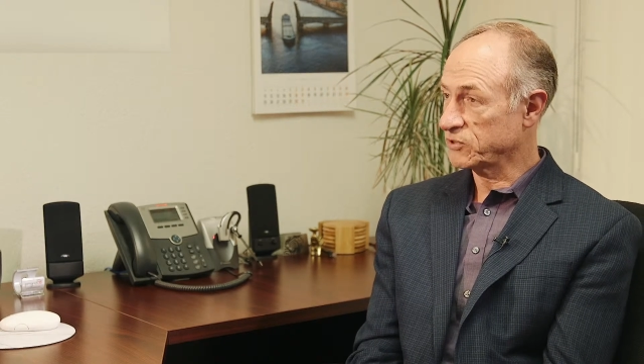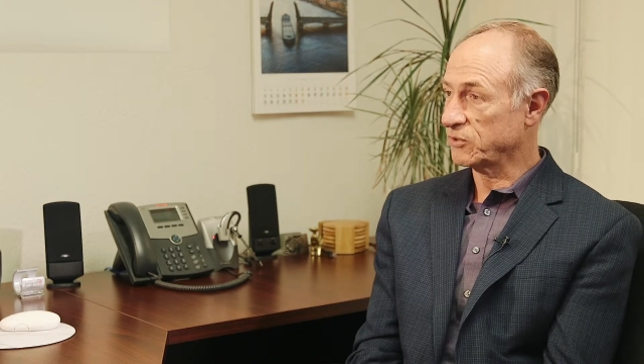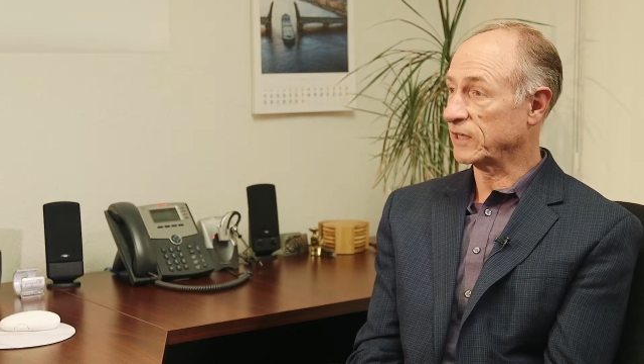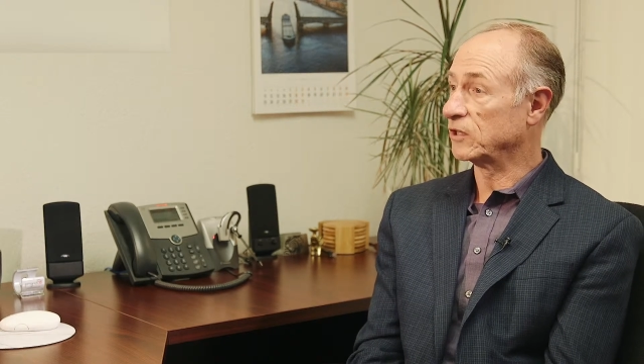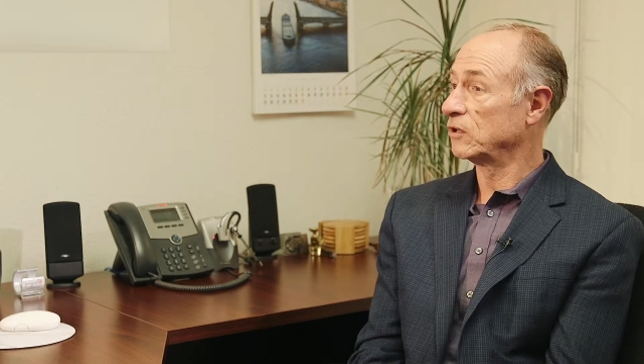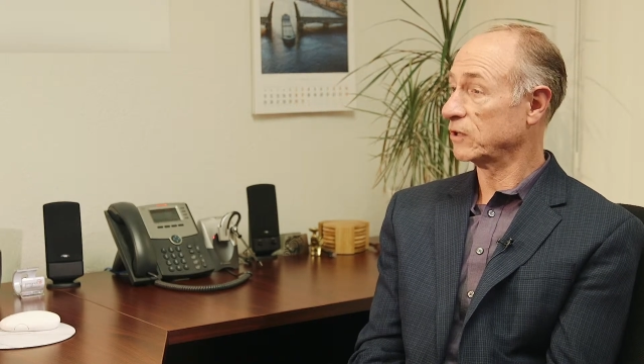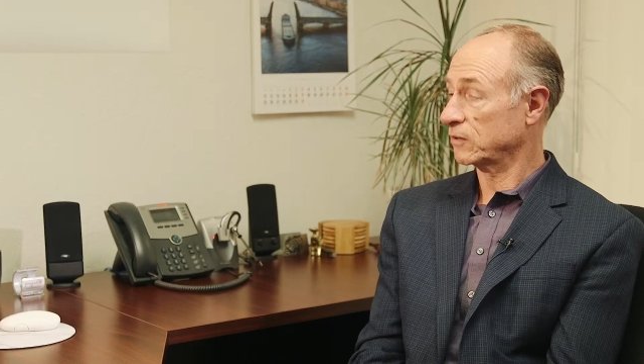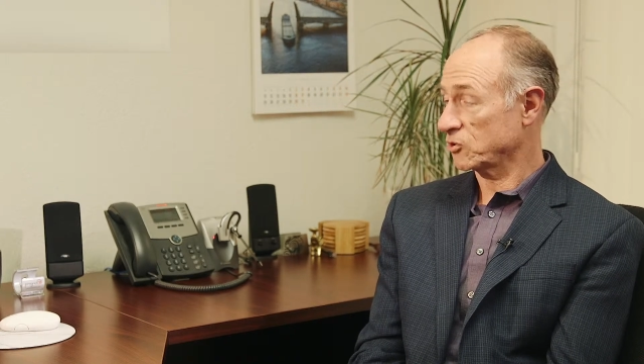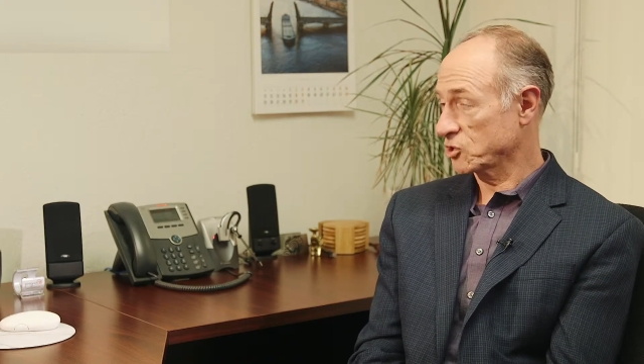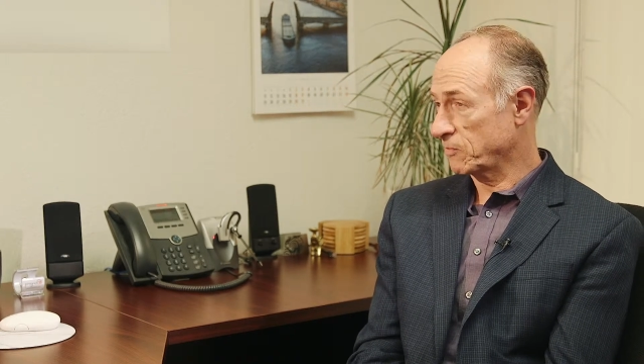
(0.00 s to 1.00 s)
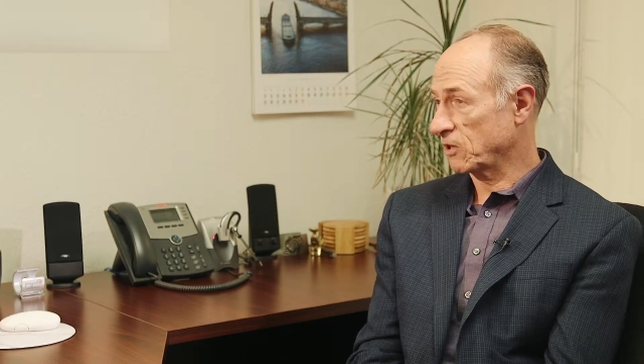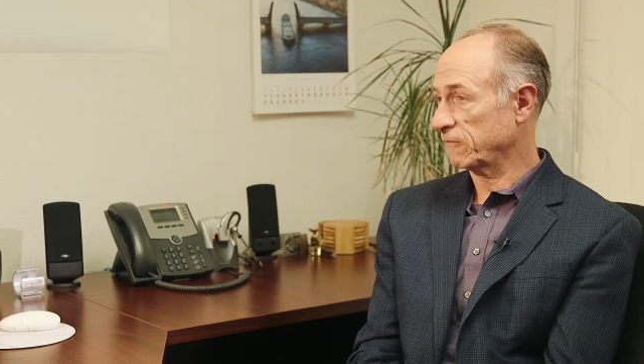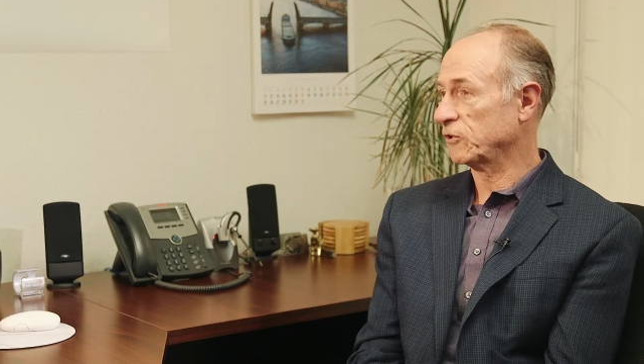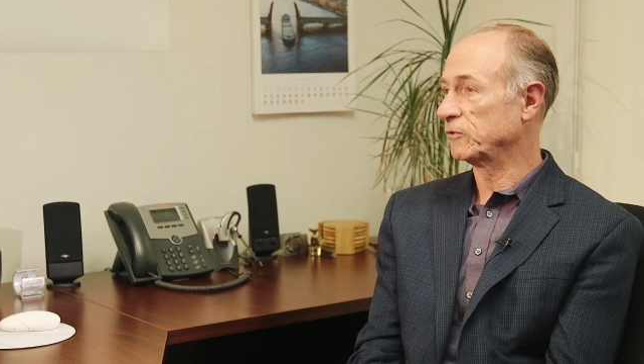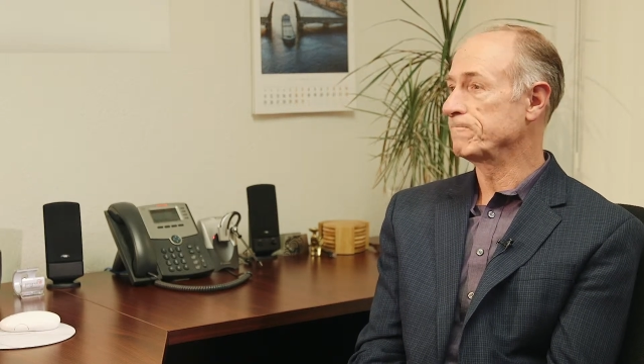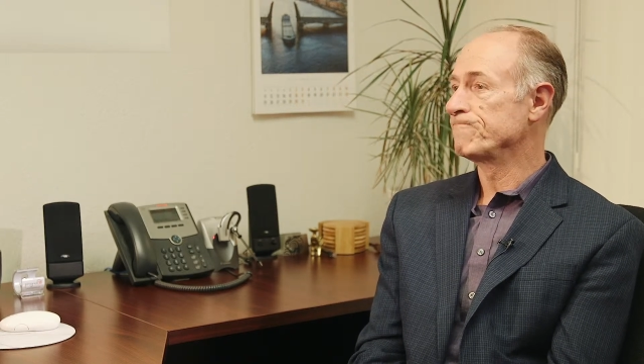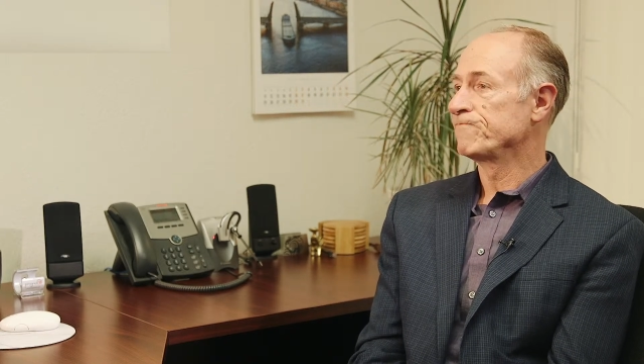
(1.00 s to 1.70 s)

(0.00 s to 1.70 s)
So they can look at their smartphone